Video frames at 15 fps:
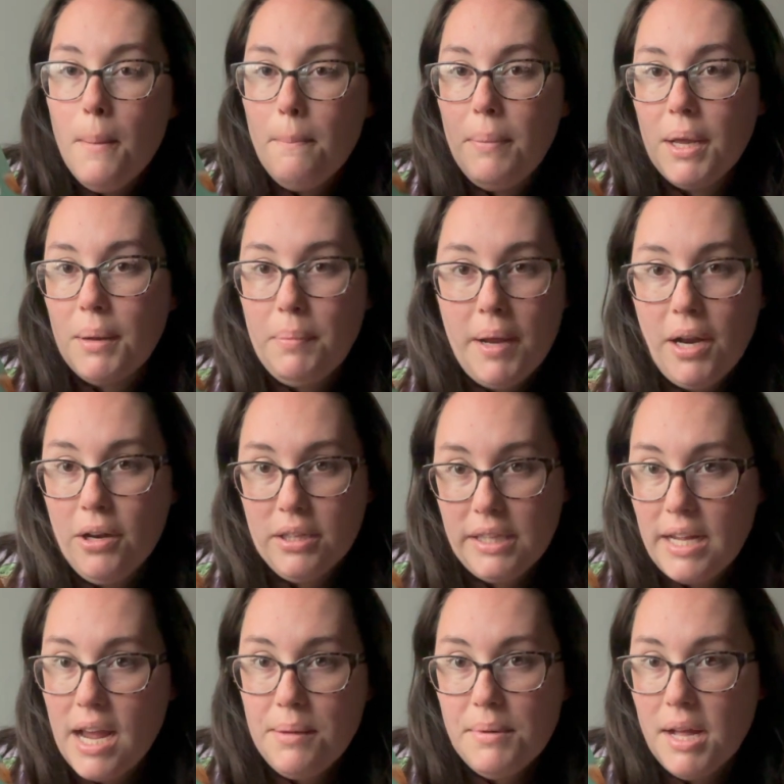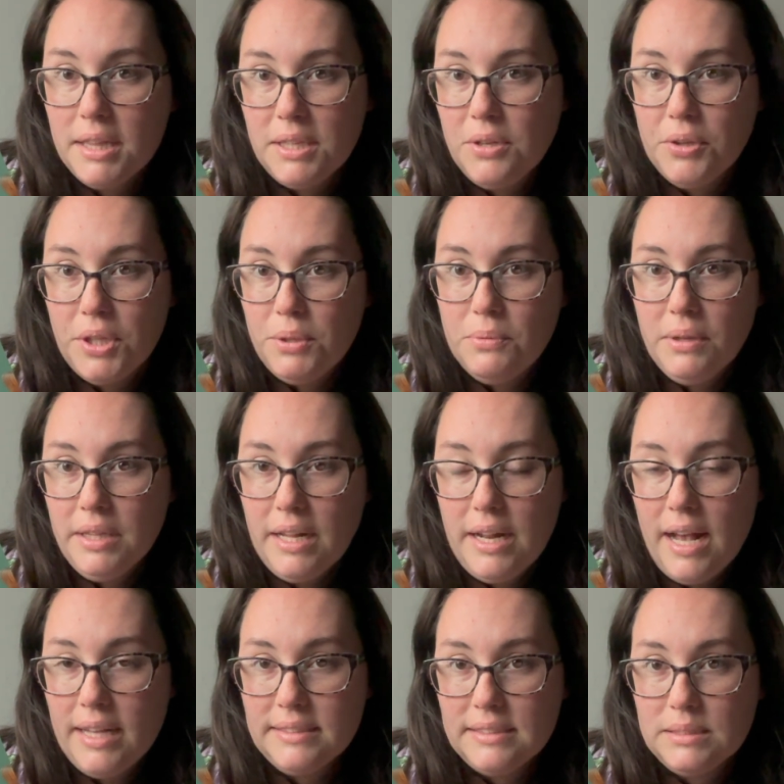but apparently I'm not the only one that
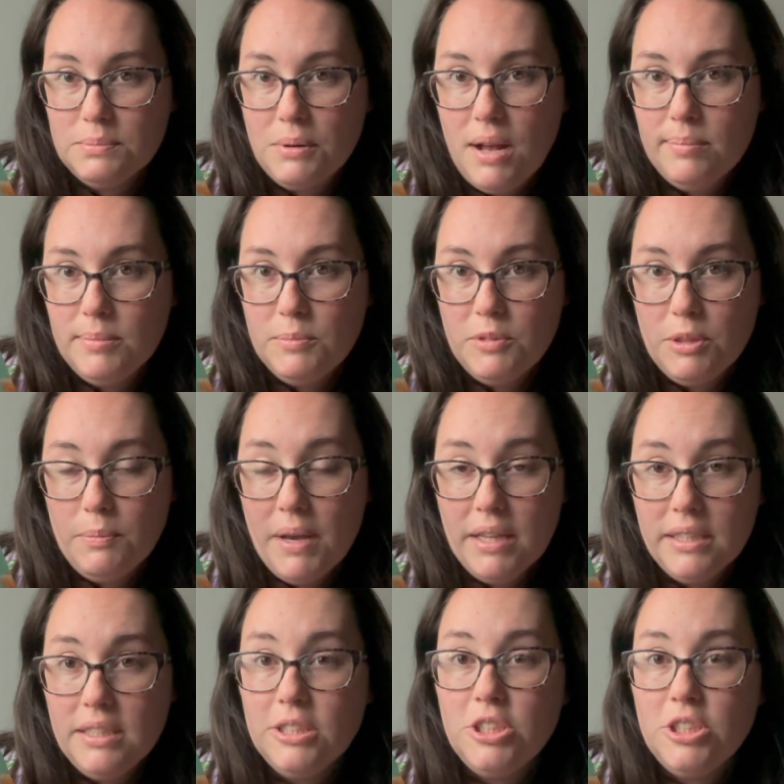has this problem with Belly.